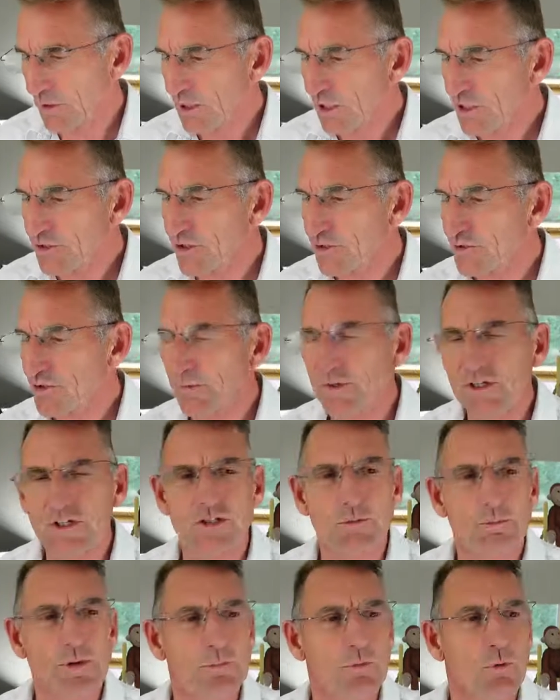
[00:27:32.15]
So something that's a
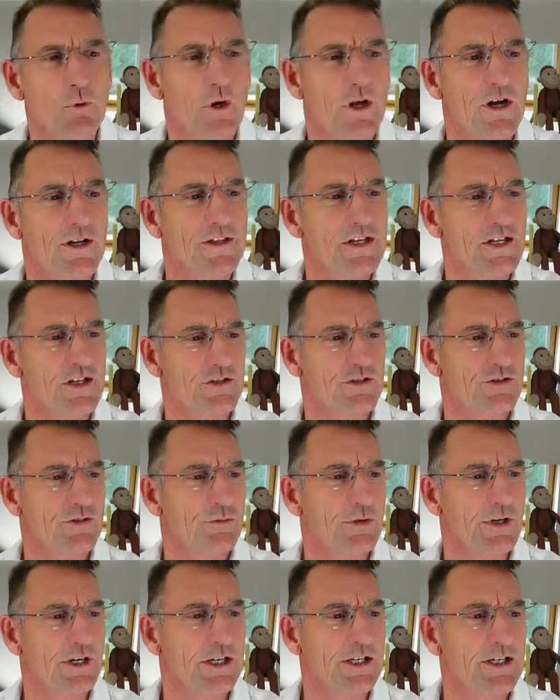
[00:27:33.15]
bit more like this, really.